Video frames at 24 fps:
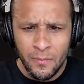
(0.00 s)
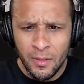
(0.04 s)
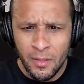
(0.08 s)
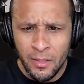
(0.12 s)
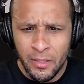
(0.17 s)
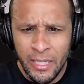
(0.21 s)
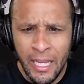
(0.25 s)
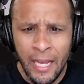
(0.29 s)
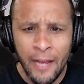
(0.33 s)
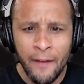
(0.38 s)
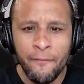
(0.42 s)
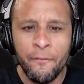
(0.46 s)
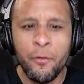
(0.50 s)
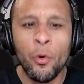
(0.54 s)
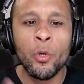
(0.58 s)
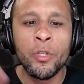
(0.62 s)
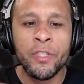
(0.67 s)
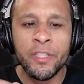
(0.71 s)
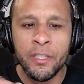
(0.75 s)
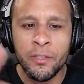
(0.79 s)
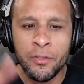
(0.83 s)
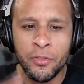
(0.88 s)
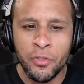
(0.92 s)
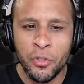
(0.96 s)
Yeah,
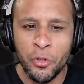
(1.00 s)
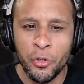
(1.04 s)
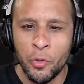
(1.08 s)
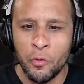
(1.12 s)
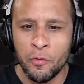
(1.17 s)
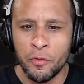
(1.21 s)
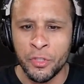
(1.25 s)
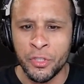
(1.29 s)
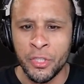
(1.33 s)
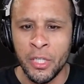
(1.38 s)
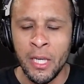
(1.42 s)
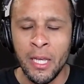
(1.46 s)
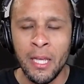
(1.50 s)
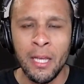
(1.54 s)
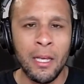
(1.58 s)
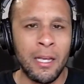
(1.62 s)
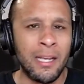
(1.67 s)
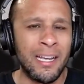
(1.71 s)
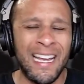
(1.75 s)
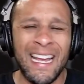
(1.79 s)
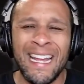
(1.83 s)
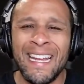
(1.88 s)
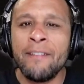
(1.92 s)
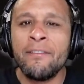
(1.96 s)
14 turnovers.
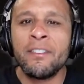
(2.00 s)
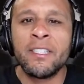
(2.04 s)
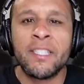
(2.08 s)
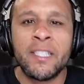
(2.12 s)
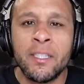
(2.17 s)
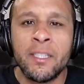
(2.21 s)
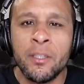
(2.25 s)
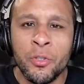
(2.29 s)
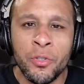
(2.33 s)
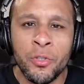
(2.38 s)
And even still,